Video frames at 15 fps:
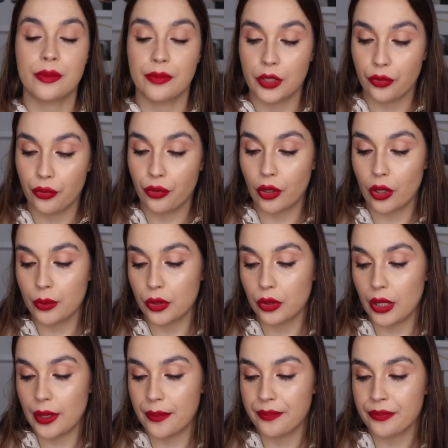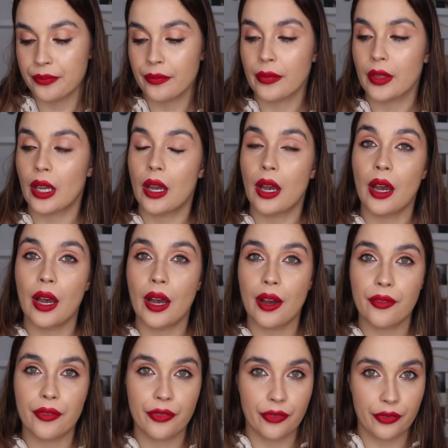The formula
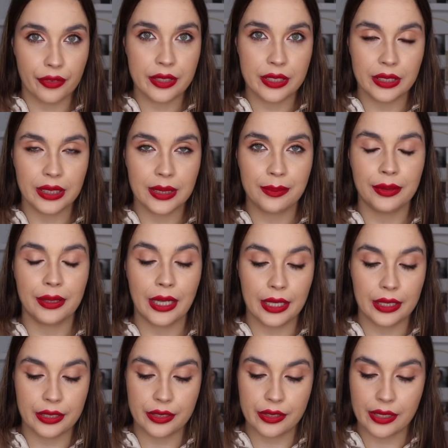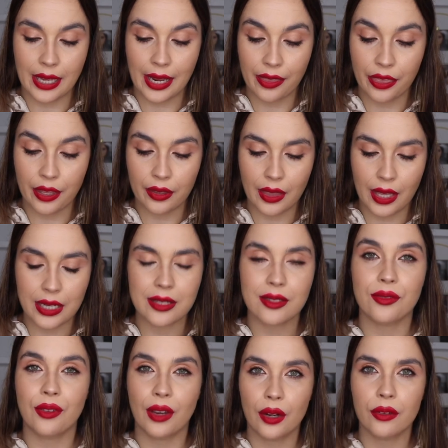of the lip liners, I think that
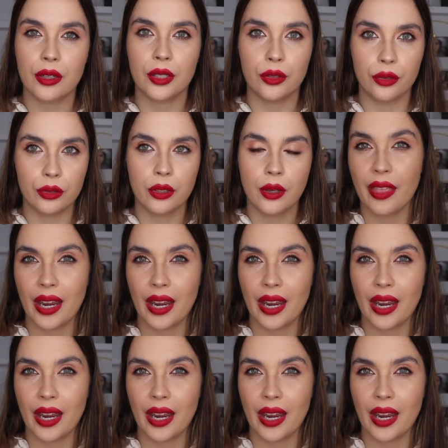it's very good.